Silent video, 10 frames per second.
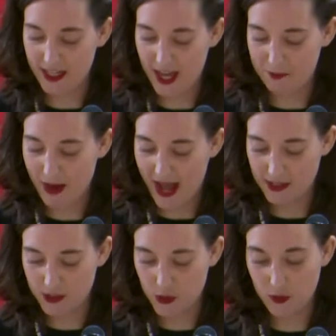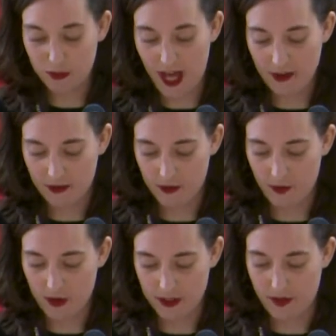had passed to apply for the
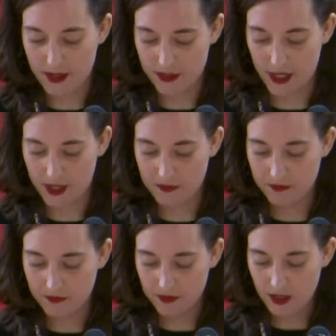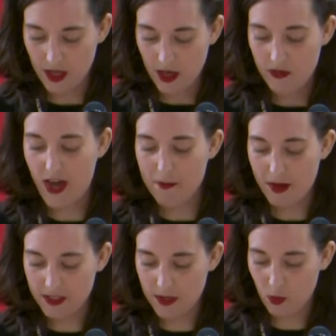fall semester. That
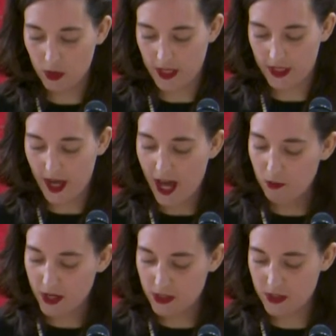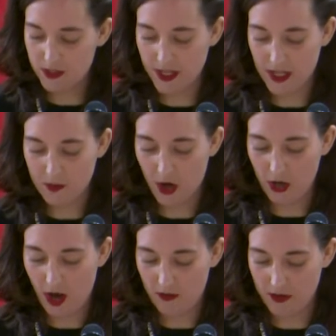Monday morning, I went to the study abroad
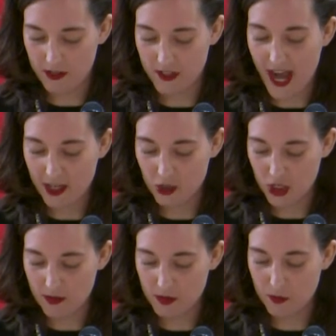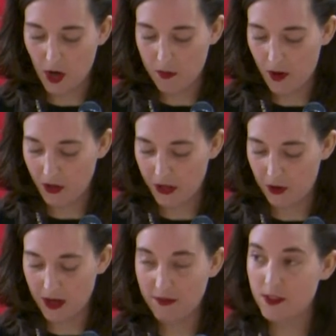office to ask James
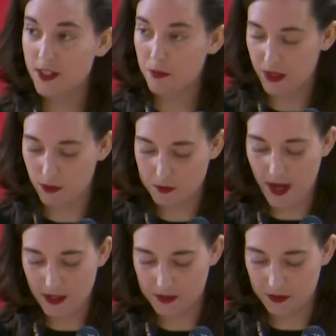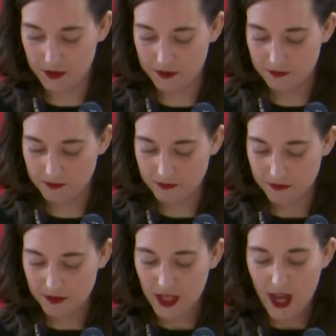Marapoyo if something was possible.
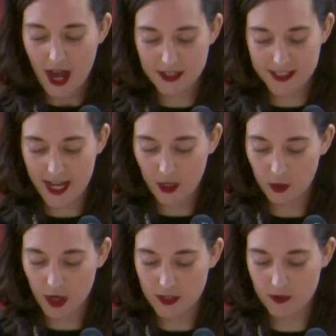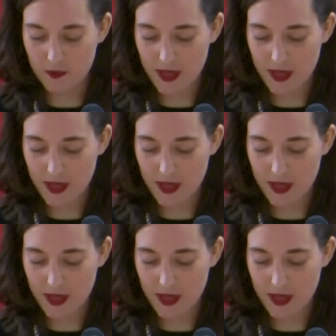I sat across from